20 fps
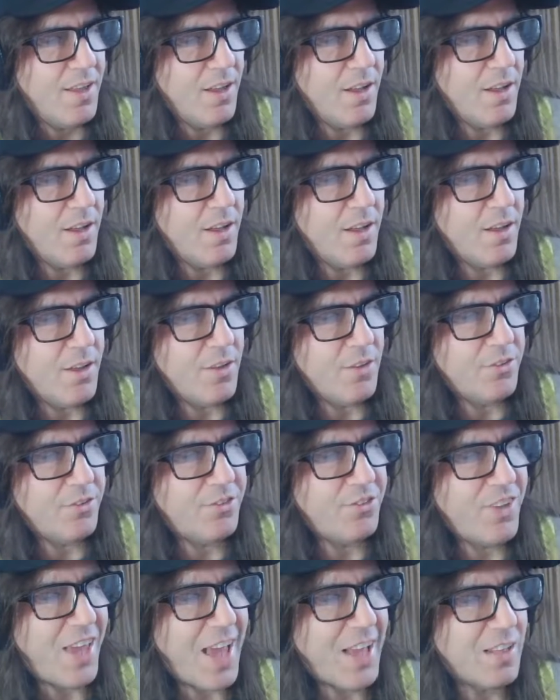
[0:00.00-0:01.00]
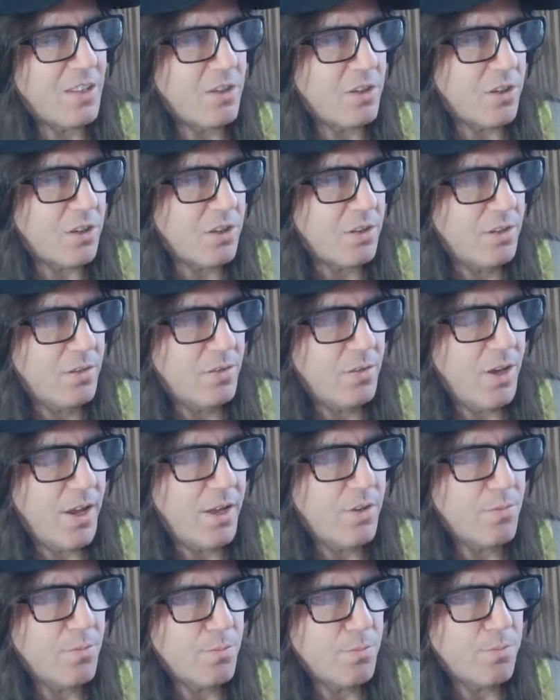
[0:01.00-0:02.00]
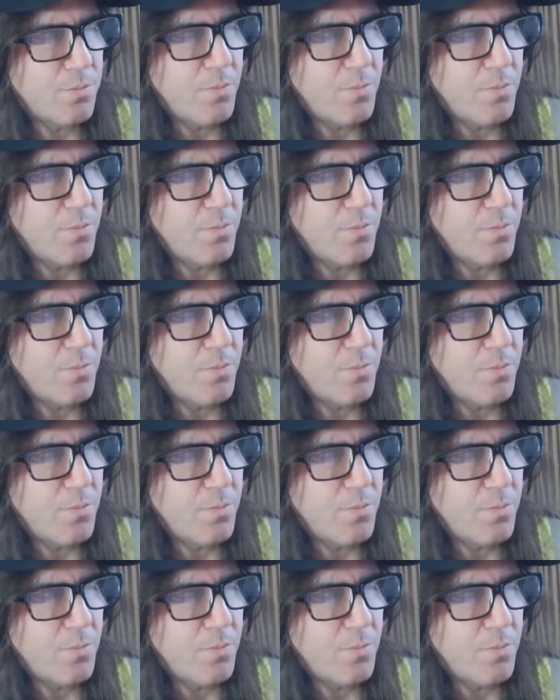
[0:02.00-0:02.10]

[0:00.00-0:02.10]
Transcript: uh, Sackler. Right?